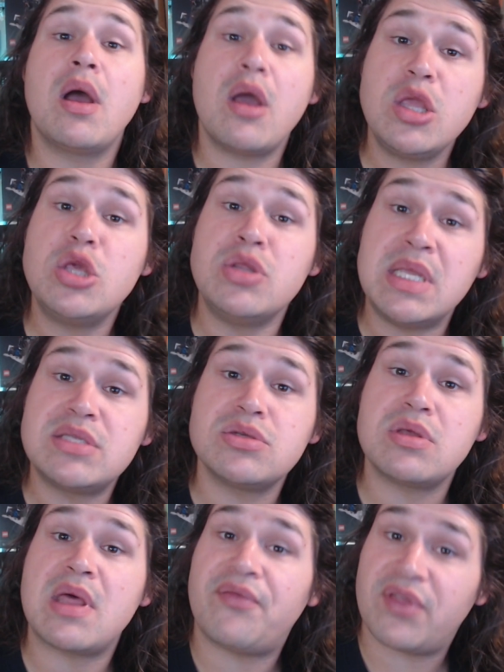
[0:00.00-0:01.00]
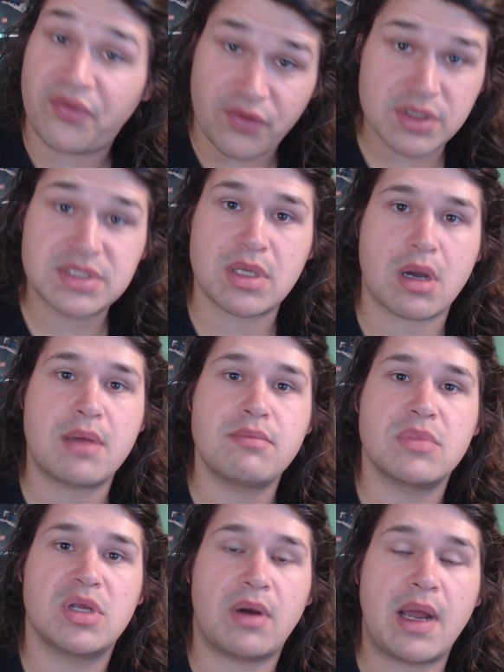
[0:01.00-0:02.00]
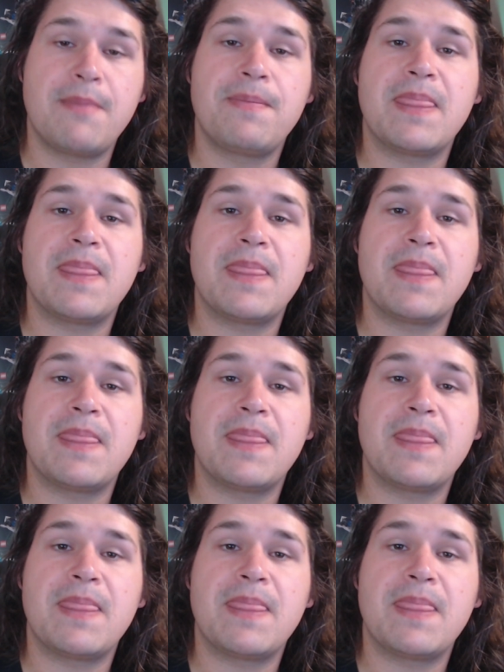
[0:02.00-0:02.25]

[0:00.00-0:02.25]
You need to do that for the first time, right?